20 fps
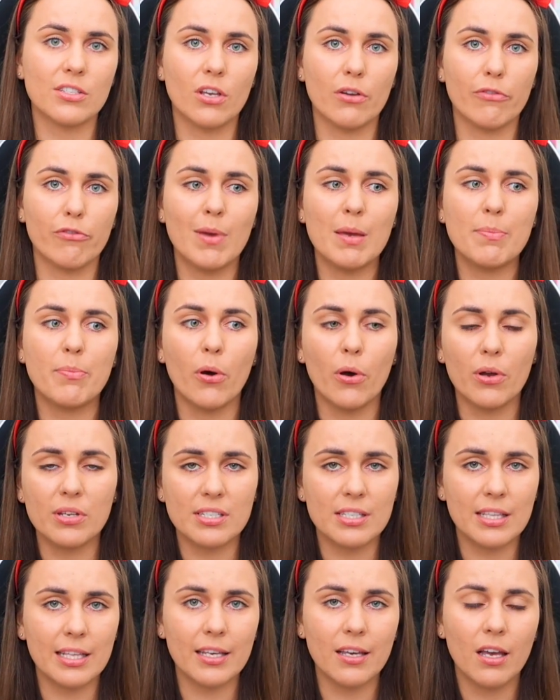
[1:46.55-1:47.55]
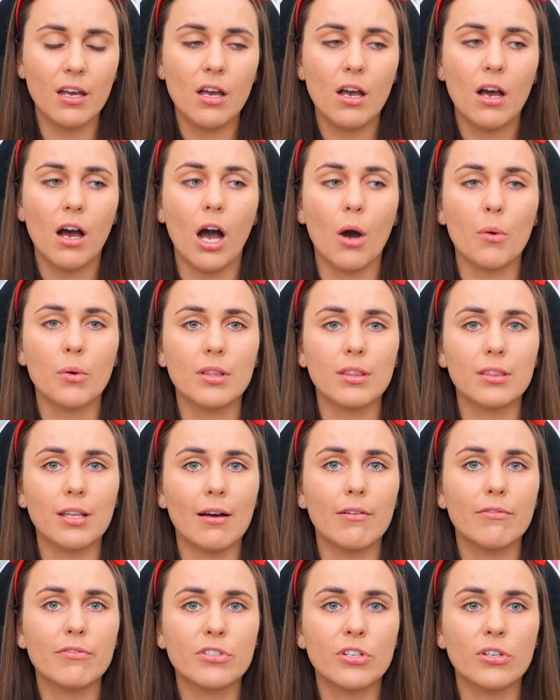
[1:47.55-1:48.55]
So for me personally, I would
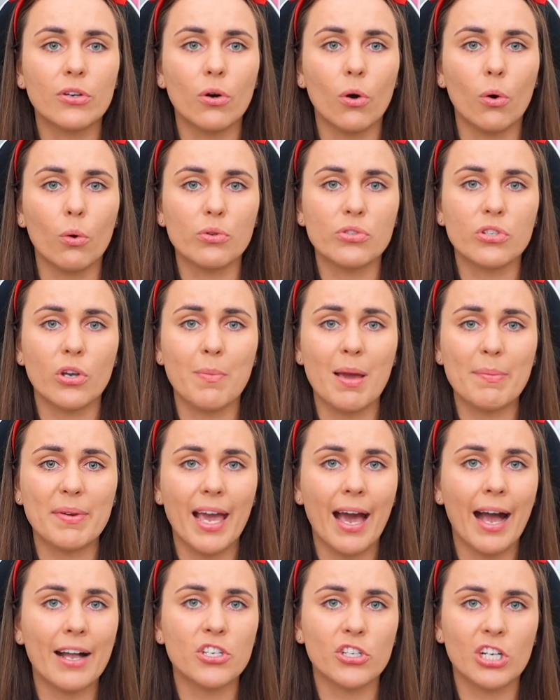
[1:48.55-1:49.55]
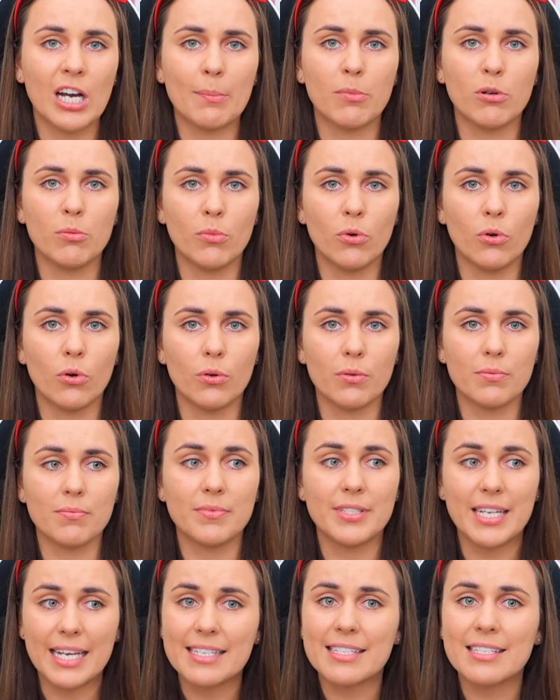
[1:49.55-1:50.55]
love to also maybe hatch a couple more
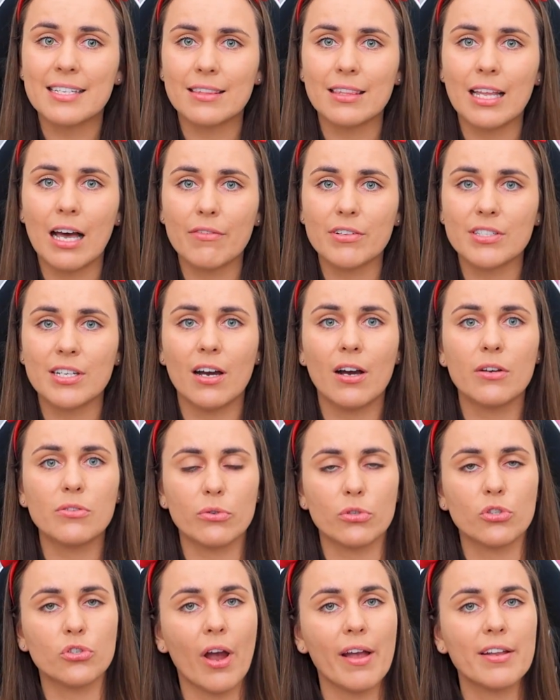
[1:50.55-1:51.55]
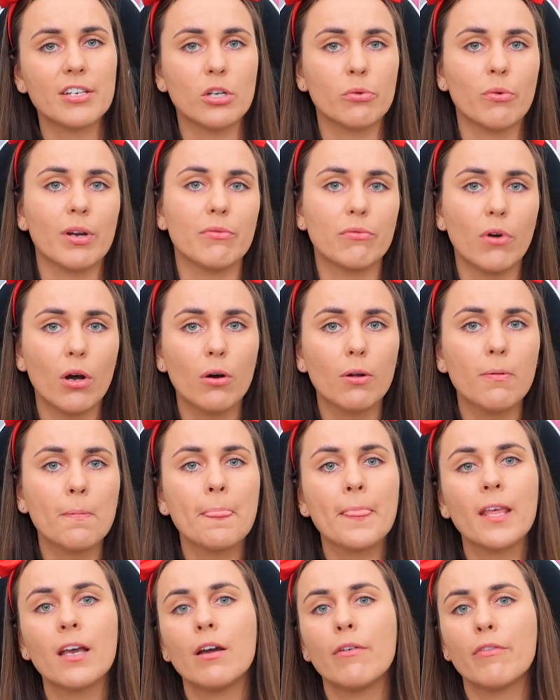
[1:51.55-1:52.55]
decent Larvitars or trade to re-roll